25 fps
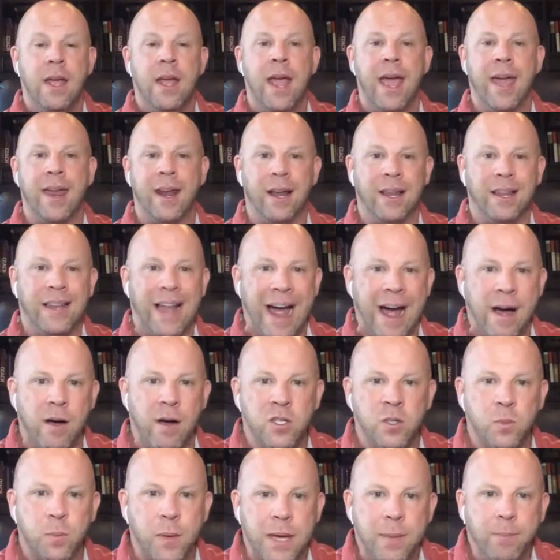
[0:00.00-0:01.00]
It
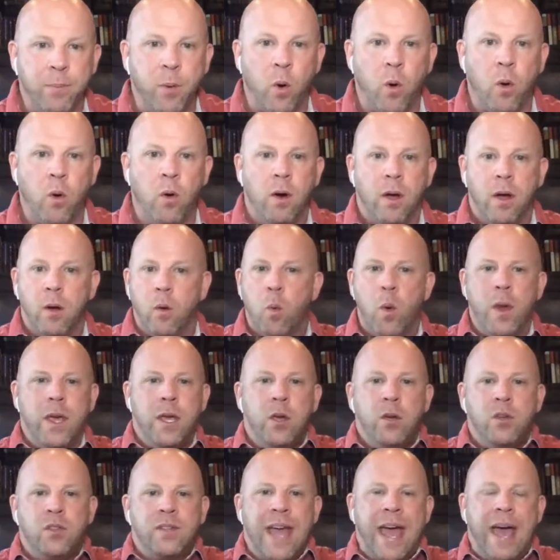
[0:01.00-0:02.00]
allows people. We
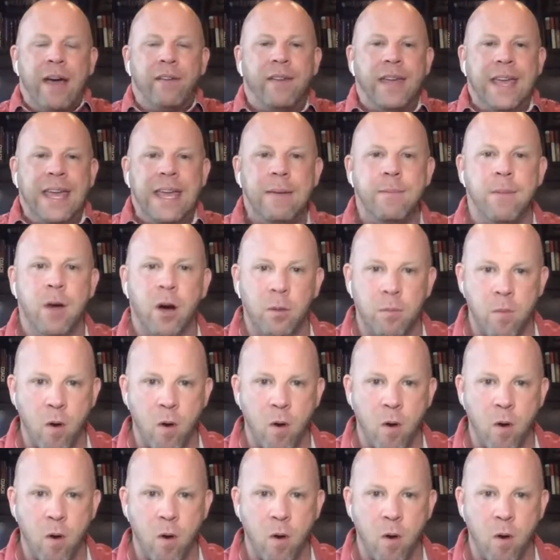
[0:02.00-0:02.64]
used to have email